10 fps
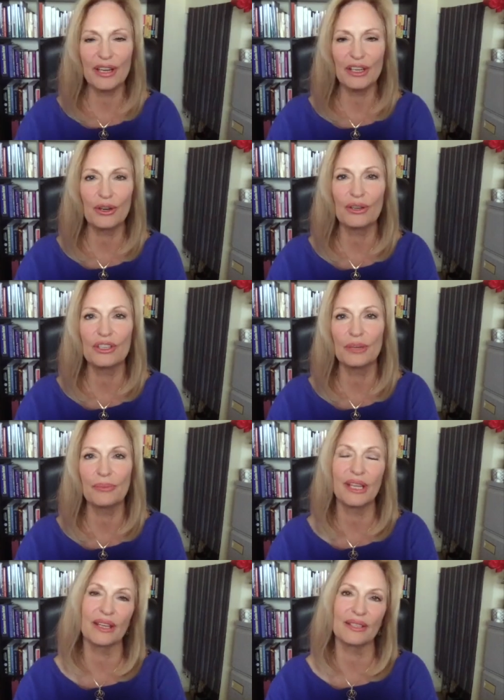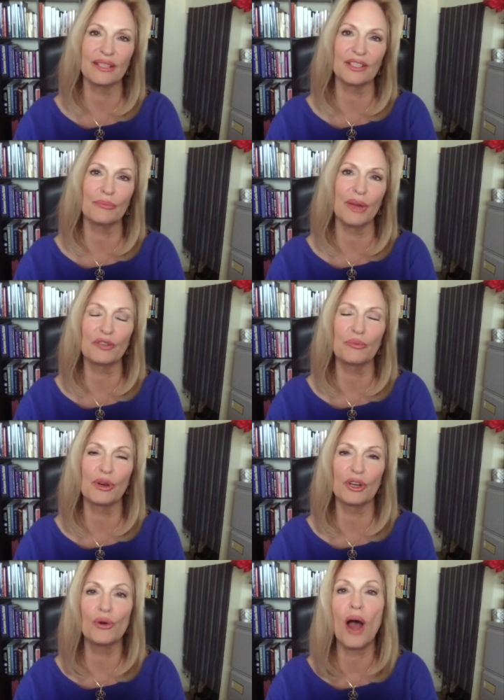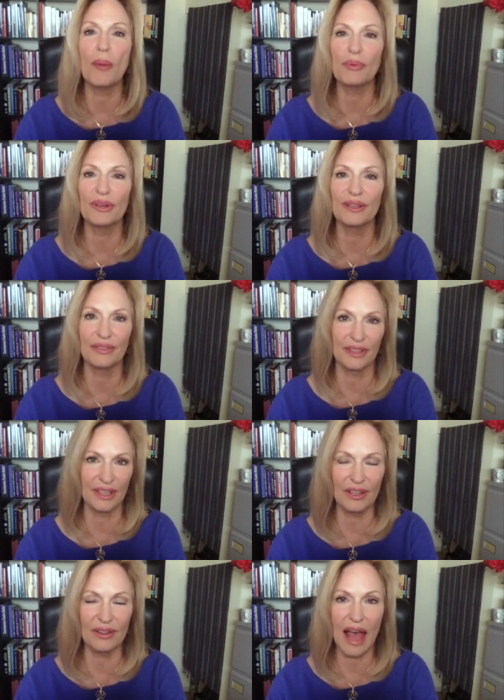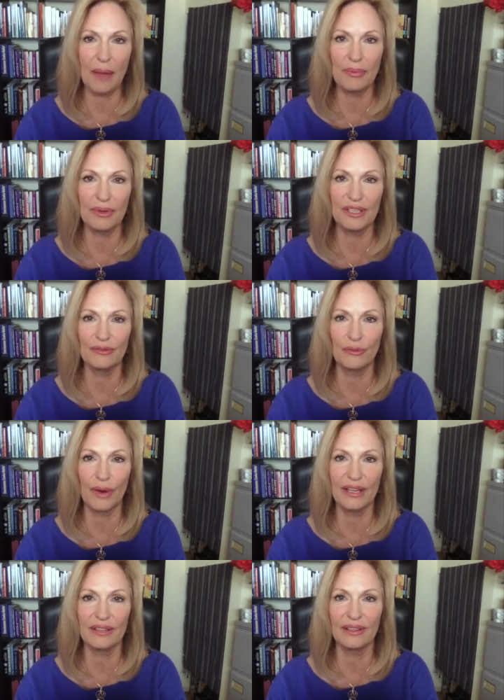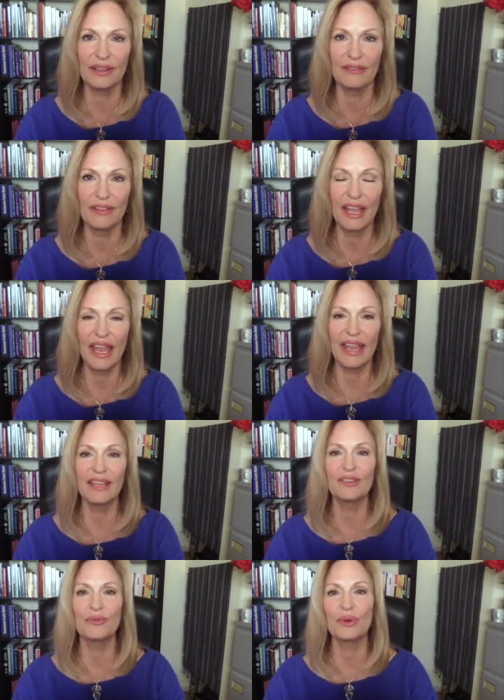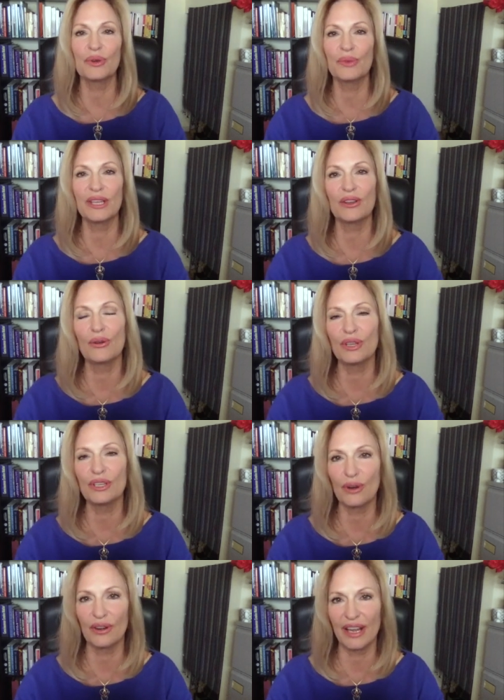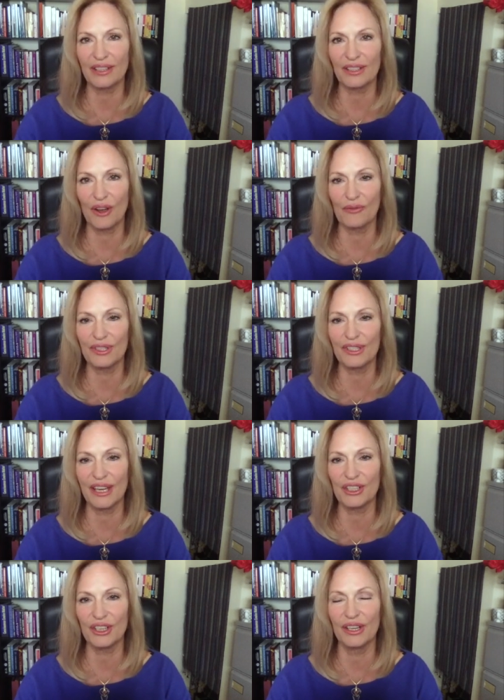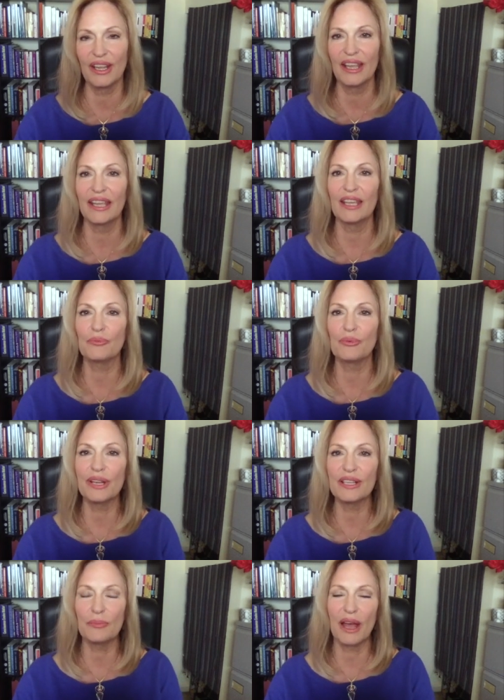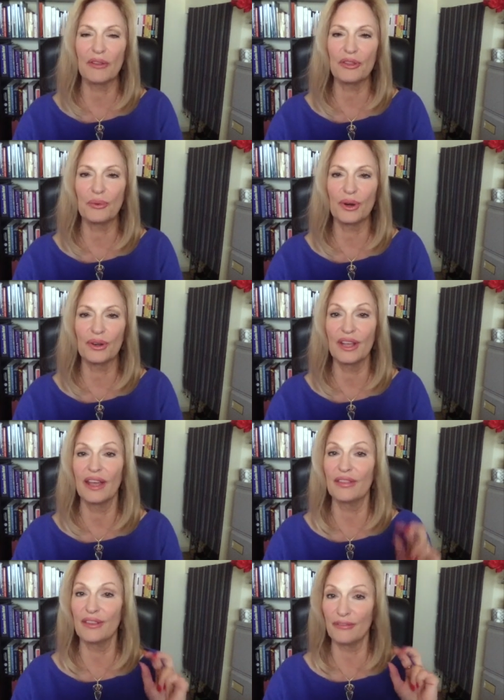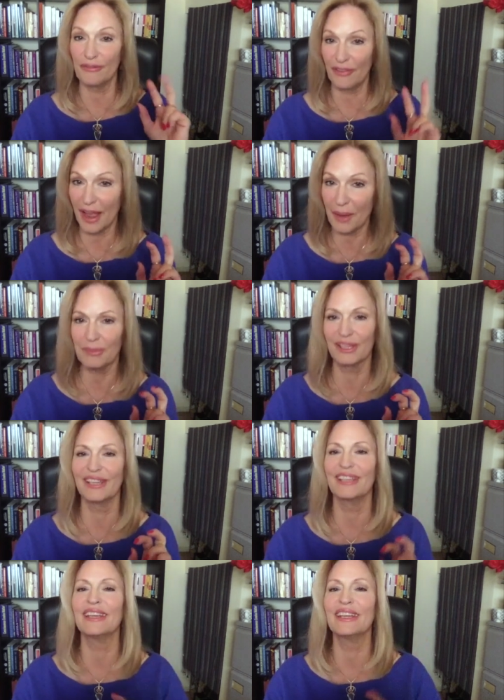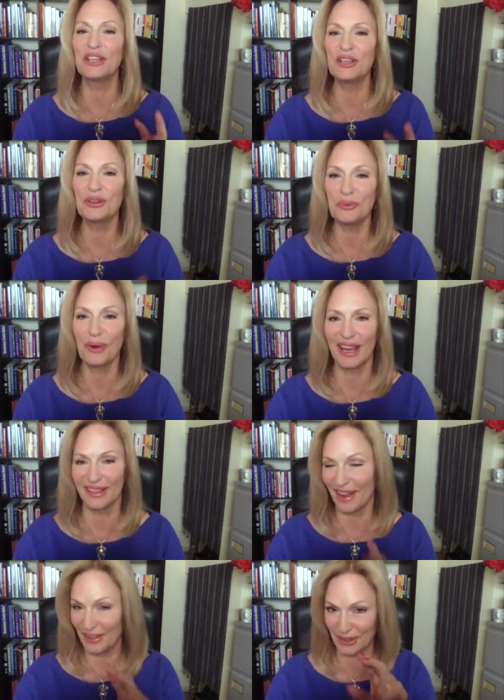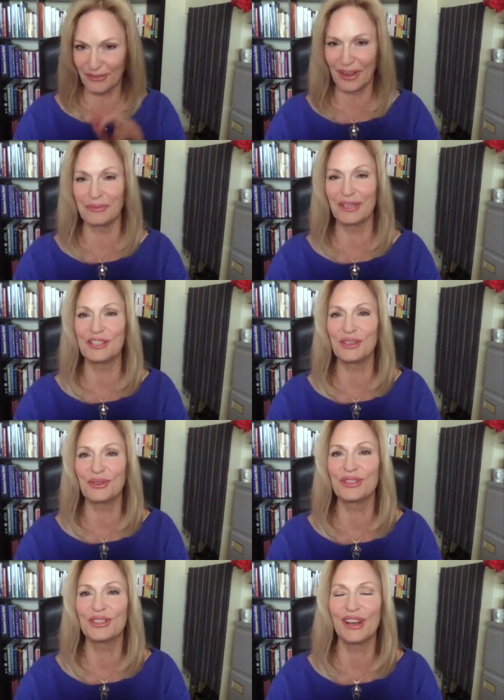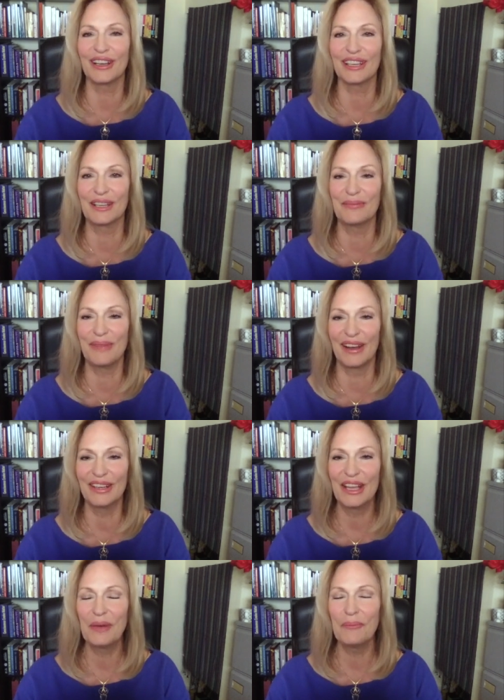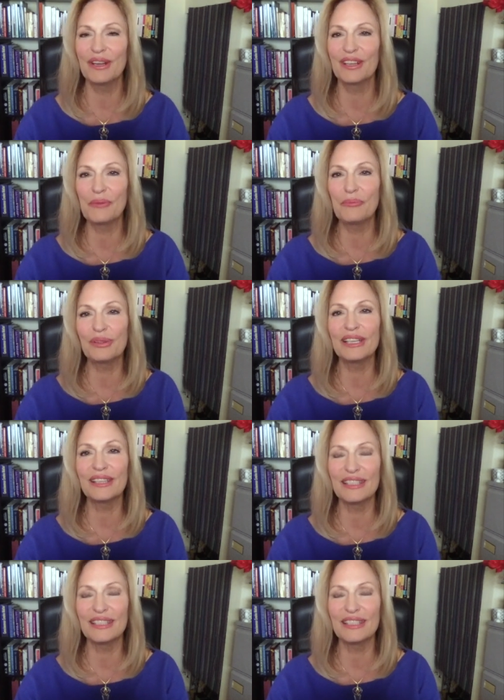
encouraging because it's a much more cooperative and collaborative way to live. And when we go into our next conversation, it brings about the word the family in a new way, not the families you were talking about, but a completely